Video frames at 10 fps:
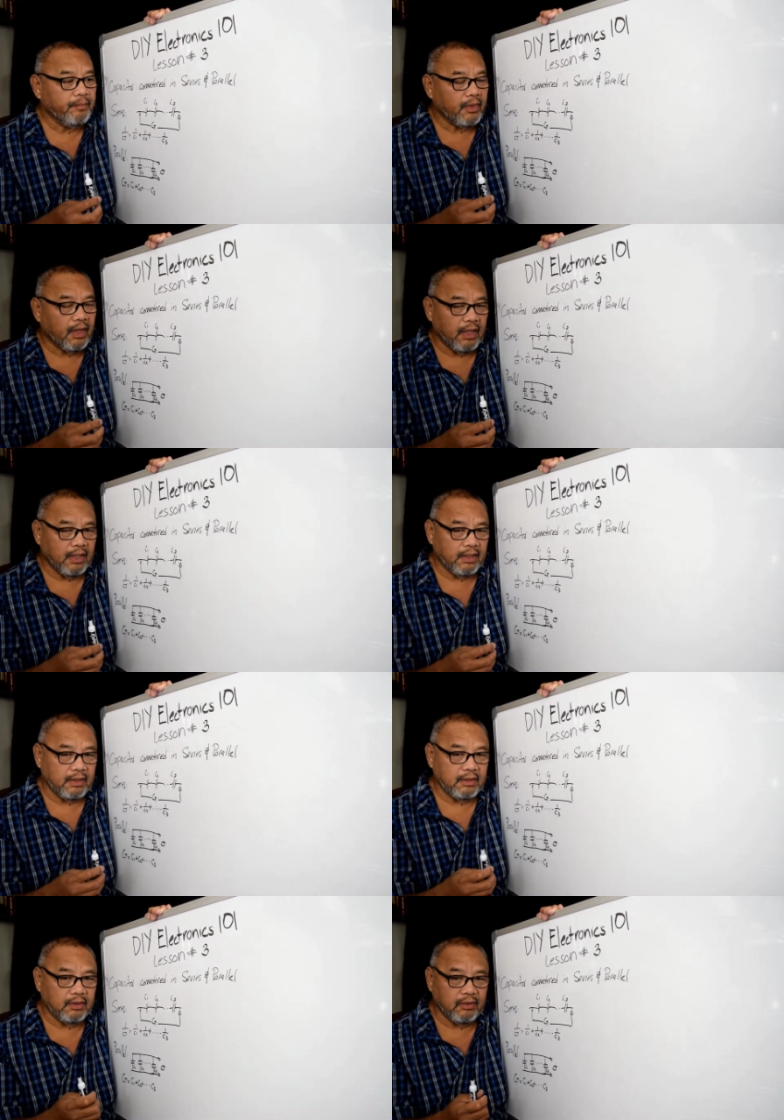and
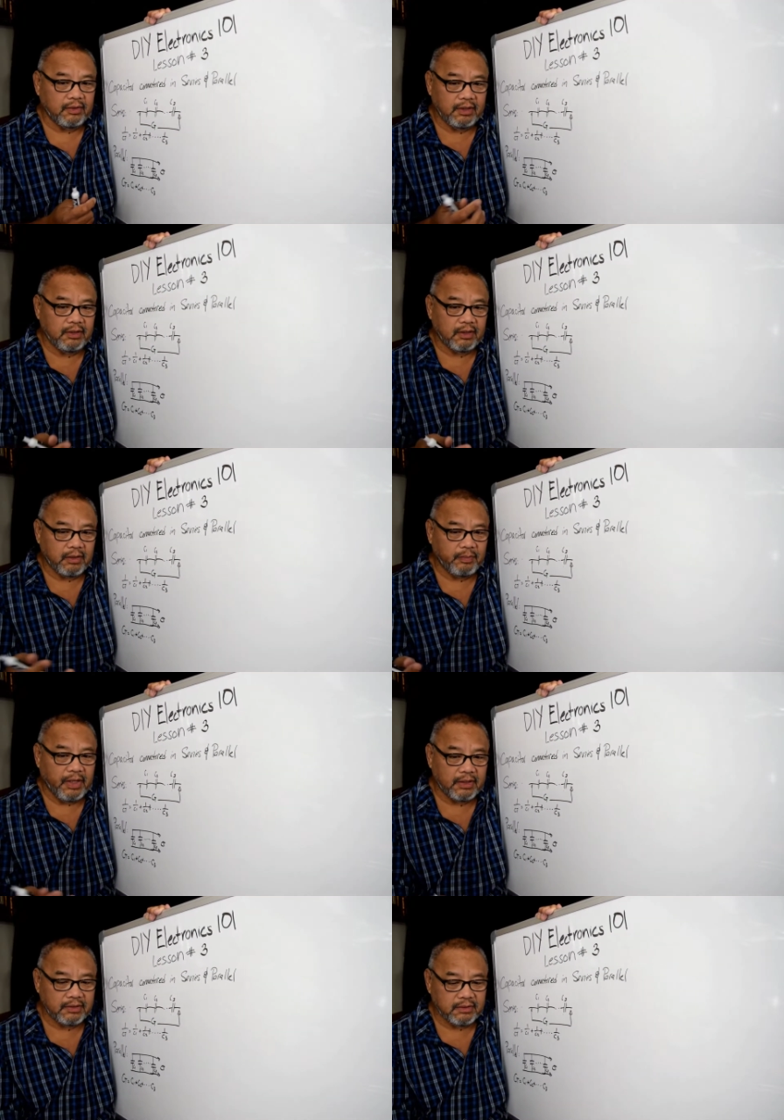in your
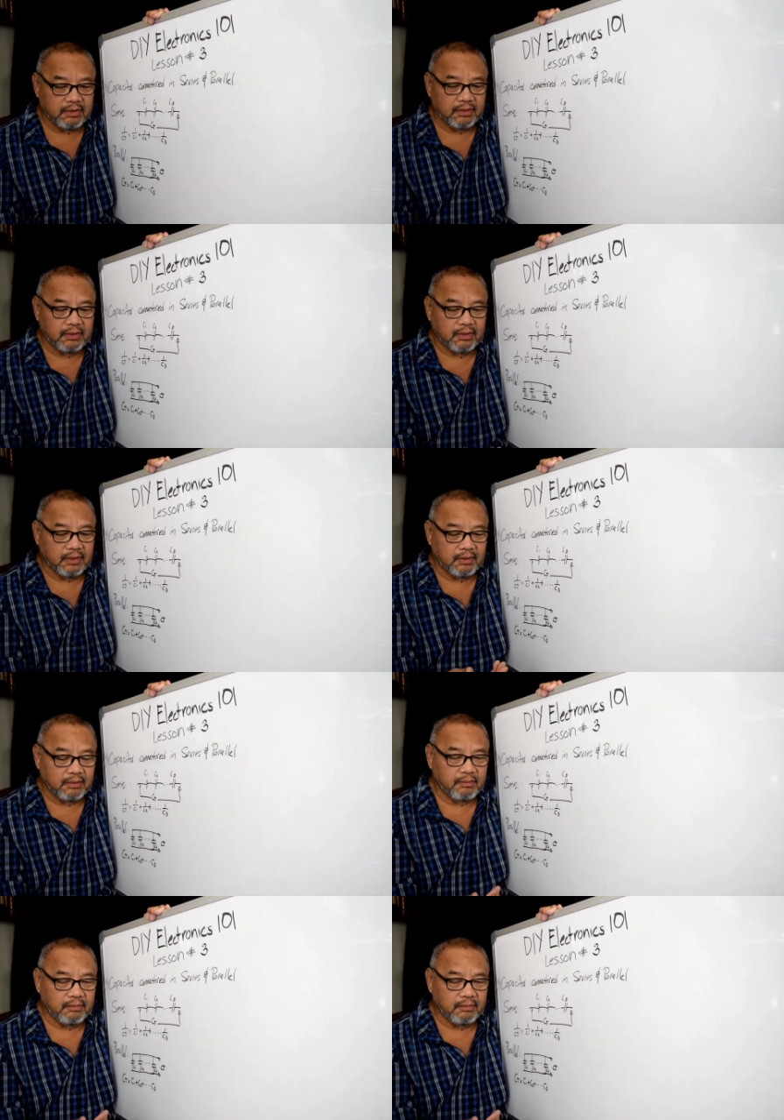capacitor